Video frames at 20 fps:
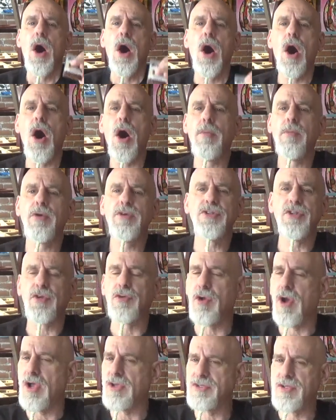Almost
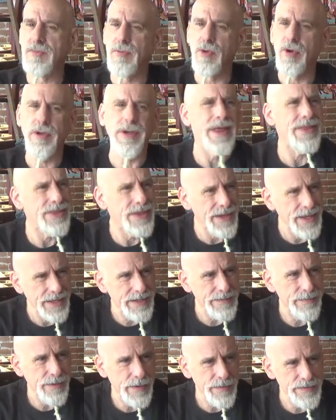across the board, I think I
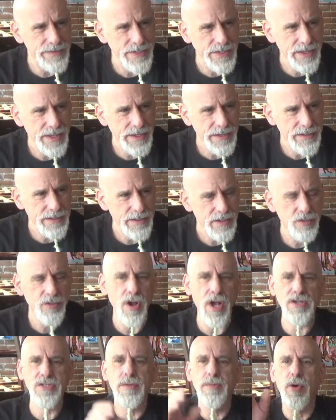can probably say that,
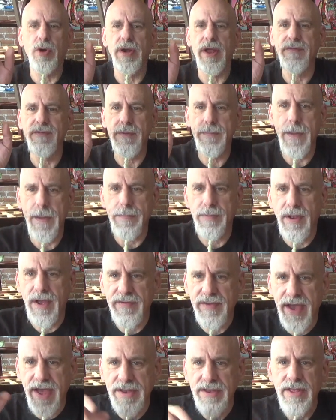across the board, every pepper
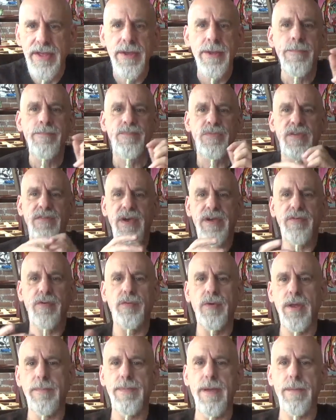I've had, if I have a
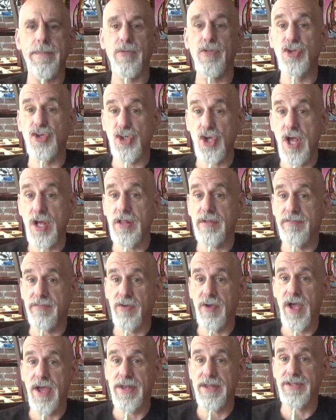red pepper, the chocolate
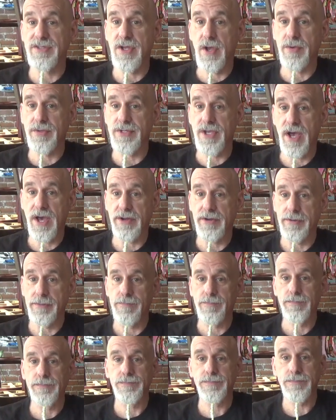variety is always hotter,
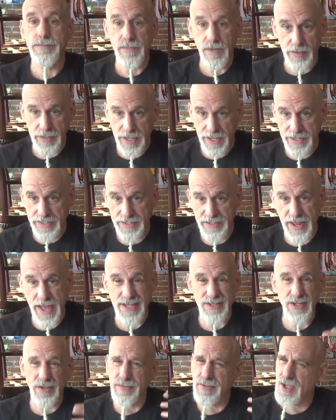okay? It
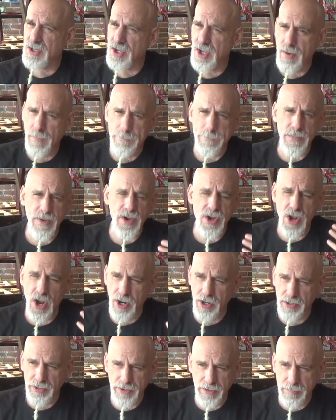has a
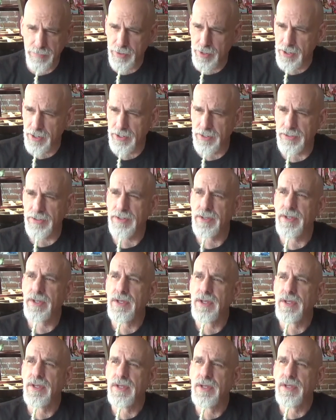gnarlier burn.
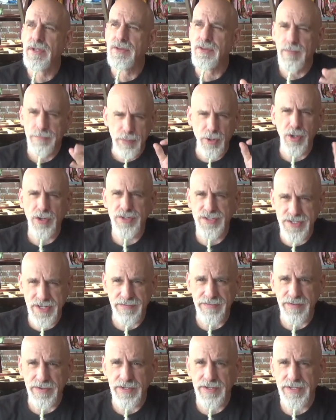The burn's
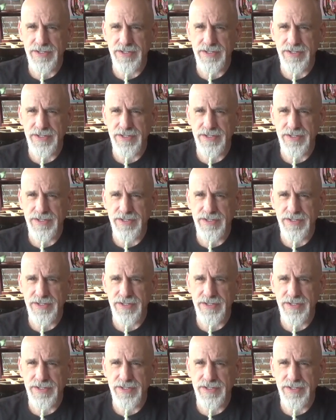different.